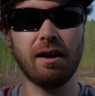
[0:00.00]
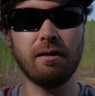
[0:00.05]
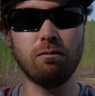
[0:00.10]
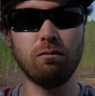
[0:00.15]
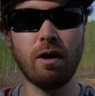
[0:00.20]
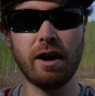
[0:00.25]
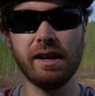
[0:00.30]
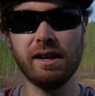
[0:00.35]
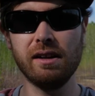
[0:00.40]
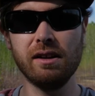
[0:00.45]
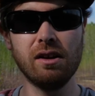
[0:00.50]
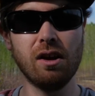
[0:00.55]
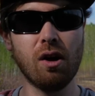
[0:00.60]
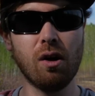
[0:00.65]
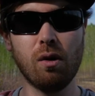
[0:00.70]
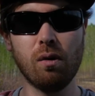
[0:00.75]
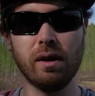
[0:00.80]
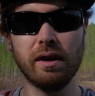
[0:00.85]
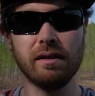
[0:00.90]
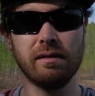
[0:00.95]
ready to
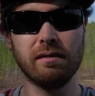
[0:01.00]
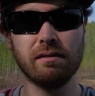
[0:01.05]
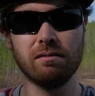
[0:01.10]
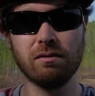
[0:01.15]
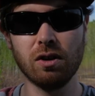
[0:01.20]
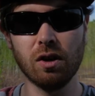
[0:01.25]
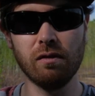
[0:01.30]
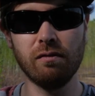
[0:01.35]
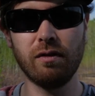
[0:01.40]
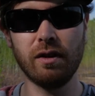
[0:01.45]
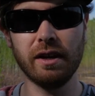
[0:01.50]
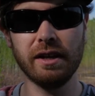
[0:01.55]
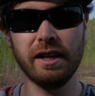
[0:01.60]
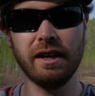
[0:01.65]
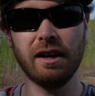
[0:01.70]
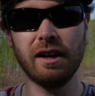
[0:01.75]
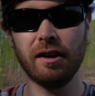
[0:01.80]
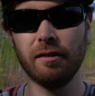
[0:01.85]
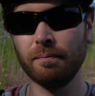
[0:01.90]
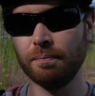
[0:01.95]
go and good for a
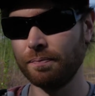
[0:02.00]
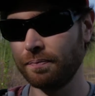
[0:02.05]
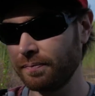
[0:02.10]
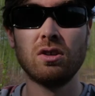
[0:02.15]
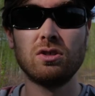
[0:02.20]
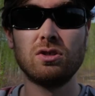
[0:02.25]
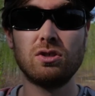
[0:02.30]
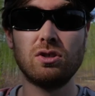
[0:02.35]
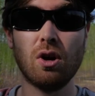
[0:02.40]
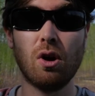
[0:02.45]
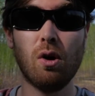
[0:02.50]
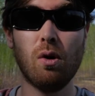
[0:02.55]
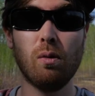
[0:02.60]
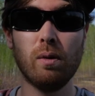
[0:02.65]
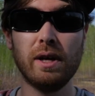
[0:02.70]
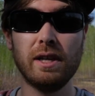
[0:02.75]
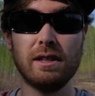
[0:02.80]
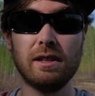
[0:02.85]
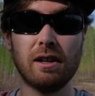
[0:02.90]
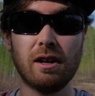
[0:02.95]
year. So
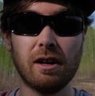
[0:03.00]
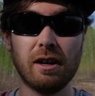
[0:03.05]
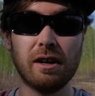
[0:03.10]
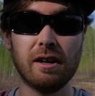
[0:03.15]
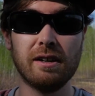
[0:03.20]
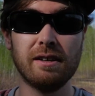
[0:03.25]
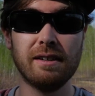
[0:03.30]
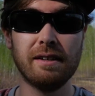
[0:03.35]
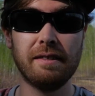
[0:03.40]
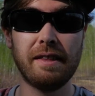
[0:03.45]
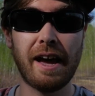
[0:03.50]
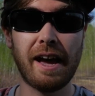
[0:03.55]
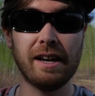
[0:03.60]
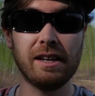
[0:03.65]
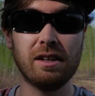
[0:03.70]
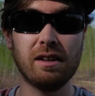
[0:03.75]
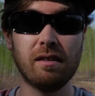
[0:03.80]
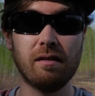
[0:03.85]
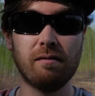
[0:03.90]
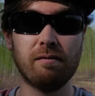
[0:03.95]
we learned that
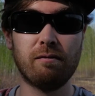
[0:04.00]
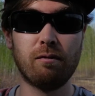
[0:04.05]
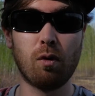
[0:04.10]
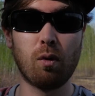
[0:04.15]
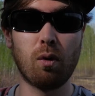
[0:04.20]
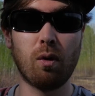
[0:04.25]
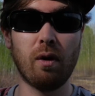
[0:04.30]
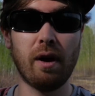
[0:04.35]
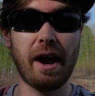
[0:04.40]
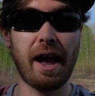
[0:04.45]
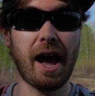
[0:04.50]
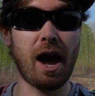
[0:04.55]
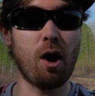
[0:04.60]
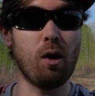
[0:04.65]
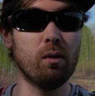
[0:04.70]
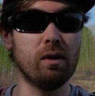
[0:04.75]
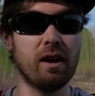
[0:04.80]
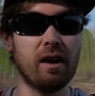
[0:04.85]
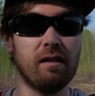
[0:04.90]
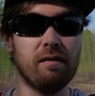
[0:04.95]
for
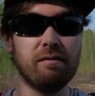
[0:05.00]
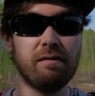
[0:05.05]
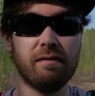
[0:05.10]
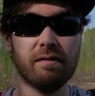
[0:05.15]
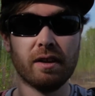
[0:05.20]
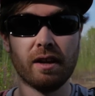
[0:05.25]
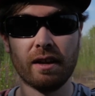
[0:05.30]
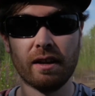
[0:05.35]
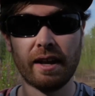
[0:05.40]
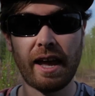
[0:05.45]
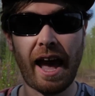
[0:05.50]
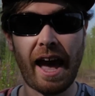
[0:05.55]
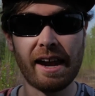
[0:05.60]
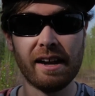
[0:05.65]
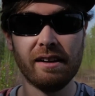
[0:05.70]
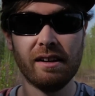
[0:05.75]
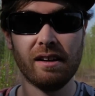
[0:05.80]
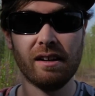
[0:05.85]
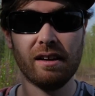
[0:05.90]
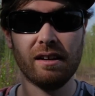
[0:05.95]
out of
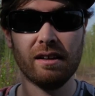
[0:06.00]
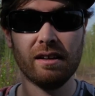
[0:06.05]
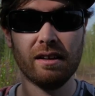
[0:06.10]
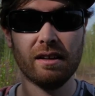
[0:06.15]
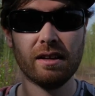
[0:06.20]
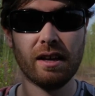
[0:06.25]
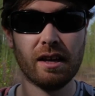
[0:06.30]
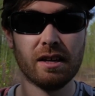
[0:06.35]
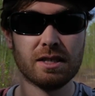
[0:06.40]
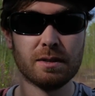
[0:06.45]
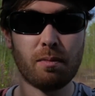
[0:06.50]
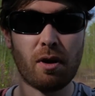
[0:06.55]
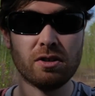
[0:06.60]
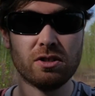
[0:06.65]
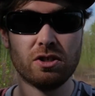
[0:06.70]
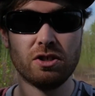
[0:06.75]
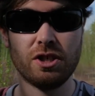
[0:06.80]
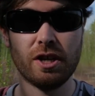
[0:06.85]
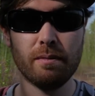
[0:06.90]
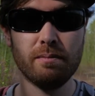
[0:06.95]
Canada
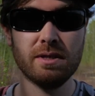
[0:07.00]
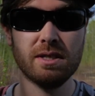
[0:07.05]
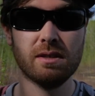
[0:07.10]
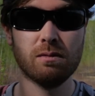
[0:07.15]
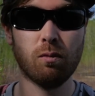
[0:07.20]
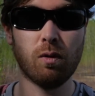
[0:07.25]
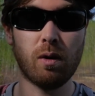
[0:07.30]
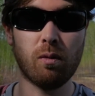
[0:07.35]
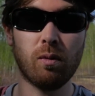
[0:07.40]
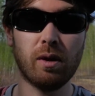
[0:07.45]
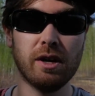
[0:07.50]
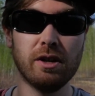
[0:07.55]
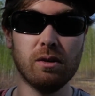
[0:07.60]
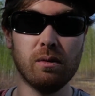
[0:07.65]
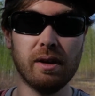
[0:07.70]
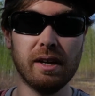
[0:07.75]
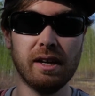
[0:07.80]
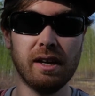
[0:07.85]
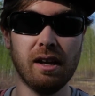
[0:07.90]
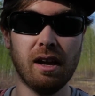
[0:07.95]
sponsorships, what we're
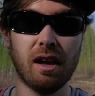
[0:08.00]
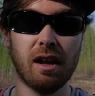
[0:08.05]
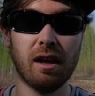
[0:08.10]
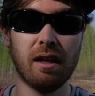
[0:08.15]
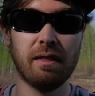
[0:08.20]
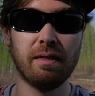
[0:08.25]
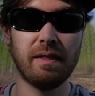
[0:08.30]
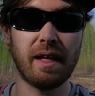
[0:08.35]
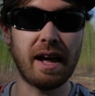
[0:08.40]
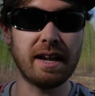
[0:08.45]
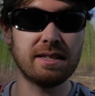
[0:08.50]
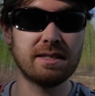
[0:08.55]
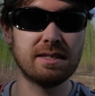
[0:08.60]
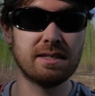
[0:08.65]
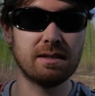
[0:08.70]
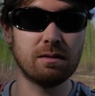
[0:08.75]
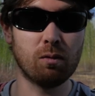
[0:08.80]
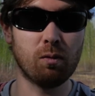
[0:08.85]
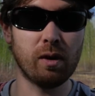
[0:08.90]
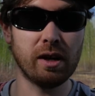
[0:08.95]
doing,
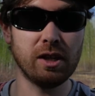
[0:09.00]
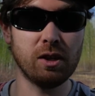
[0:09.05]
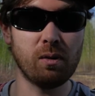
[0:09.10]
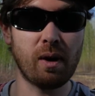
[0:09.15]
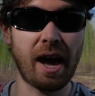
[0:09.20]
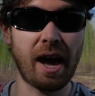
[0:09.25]
that's when you